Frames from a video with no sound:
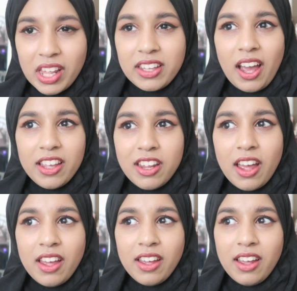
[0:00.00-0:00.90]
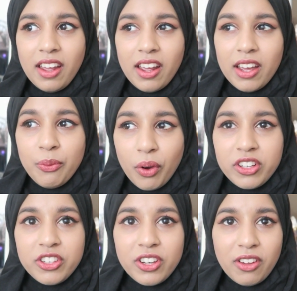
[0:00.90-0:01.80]
Like I
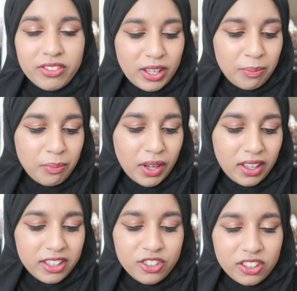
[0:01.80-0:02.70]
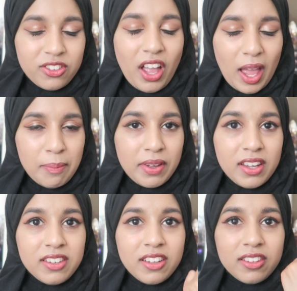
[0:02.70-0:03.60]
want to love them, but it's just not
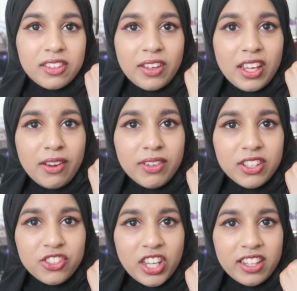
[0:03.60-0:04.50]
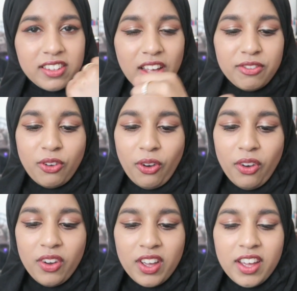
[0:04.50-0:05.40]
happened. So here are the shades that I've
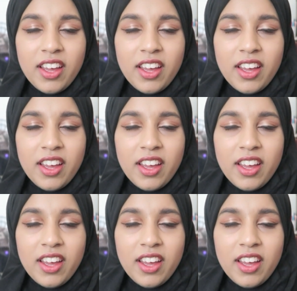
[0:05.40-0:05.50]
got.